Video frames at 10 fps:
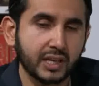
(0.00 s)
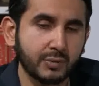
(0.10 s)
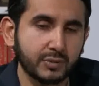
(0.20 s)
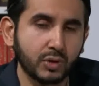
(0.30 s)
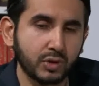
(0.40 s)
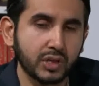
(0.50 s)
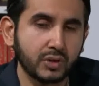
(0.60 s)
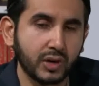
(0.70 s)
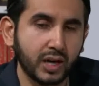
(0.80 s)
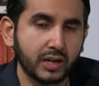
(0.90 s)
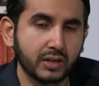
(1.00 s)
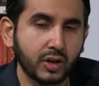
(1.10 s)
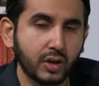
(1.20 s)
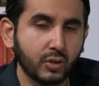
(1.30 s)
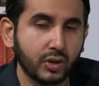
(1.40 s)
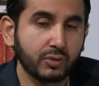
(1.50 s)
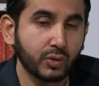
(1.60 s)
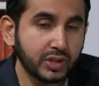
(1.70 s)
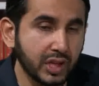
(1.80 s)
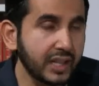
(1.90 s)
is picking up the Holy Quran, or
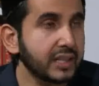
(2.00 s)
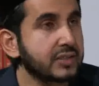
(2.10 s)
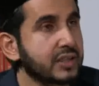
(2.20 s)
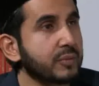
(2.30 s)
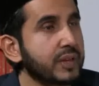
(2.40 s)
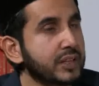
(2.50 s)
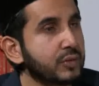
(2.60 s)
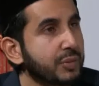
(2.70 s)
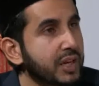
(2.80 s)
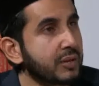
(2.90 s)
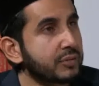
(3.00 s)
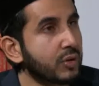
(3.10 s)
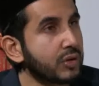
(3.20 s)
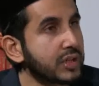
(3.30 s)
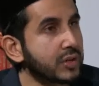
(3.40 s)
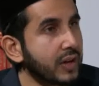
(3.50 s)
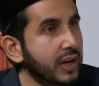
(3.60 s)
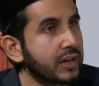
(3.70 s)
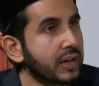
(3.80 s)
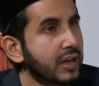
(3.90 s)
if we're telling somebody to pick up the Holy
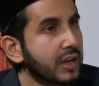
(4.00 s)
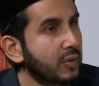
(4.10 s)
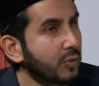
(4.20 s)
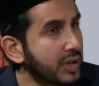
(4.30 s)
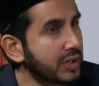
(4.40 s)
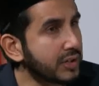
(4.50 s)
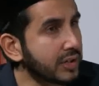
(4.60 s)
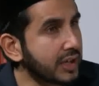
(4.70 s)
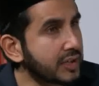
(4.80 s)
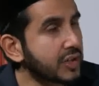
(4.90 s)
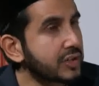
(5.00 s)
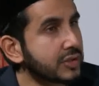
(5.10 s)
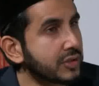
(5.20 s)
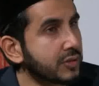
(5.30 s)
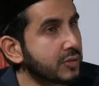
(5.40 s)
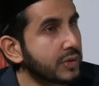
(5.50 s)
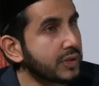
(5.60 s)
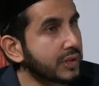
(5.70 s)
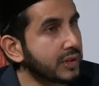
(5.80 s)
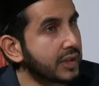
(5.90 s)
Quran, what interest
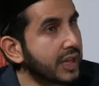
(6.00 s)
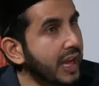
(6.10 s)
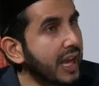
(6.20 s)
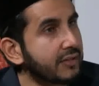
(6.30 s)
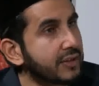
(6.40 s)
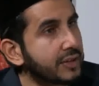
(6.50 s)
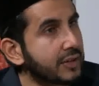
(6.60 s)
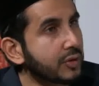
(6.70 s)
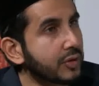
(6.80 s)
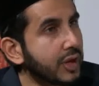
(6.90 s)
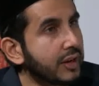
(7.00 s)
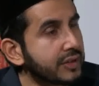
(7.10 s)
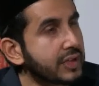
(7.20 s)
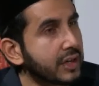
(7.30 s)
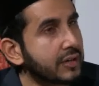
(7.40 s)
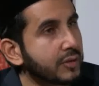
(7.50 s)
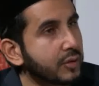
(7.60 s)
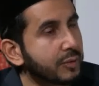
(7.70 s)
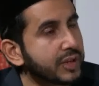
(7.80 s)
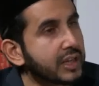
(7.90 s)
would they have in, you know, having that
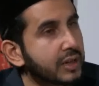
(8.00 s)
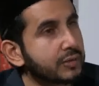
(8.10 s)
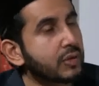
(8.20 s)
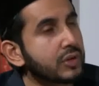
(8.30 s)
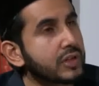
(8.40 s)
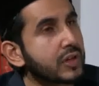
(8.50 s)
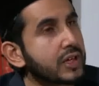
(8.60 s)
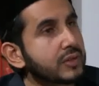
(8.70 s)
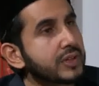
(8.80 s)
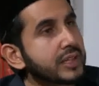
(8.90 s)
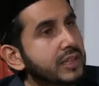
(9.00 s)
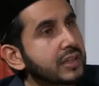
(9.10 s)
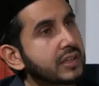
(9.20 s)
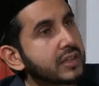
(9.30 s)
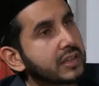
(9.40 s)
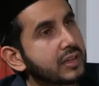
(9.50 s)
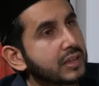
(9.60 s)
or picking up the Holy Quran and reading it?